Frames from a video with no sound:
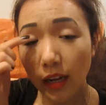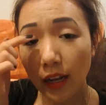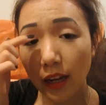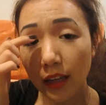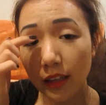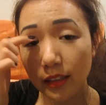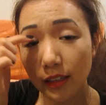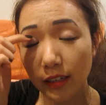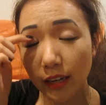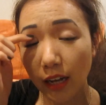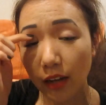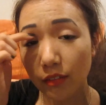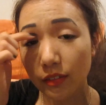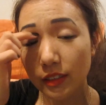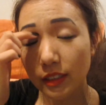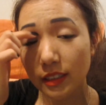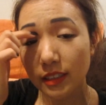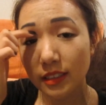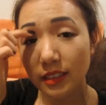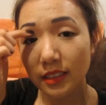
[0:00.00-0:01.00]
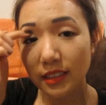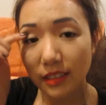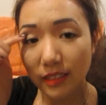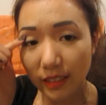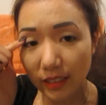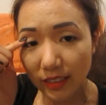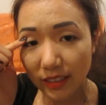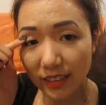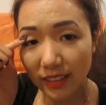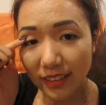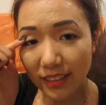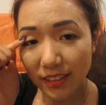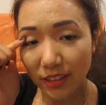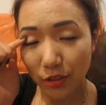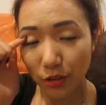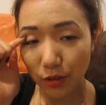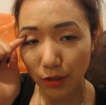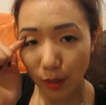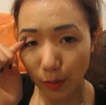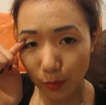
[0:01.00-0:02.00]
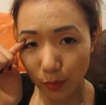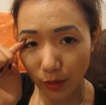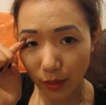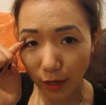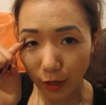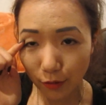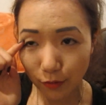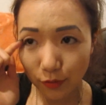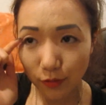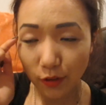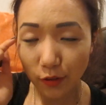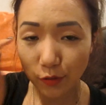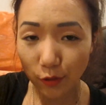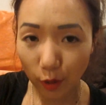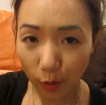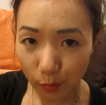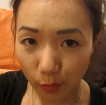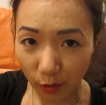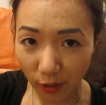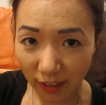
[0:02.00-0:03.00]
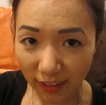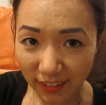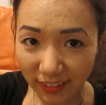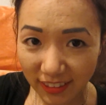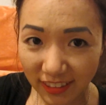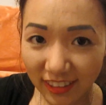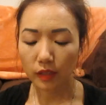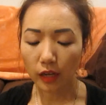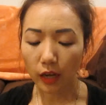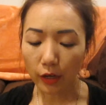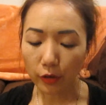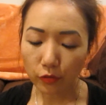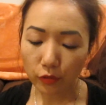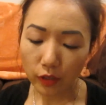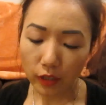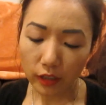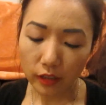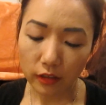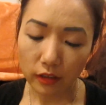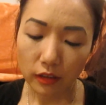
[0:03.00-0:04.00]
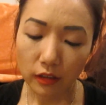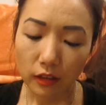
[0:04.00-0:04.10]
and then having it stick to the upper half of your upper eyelid. I've read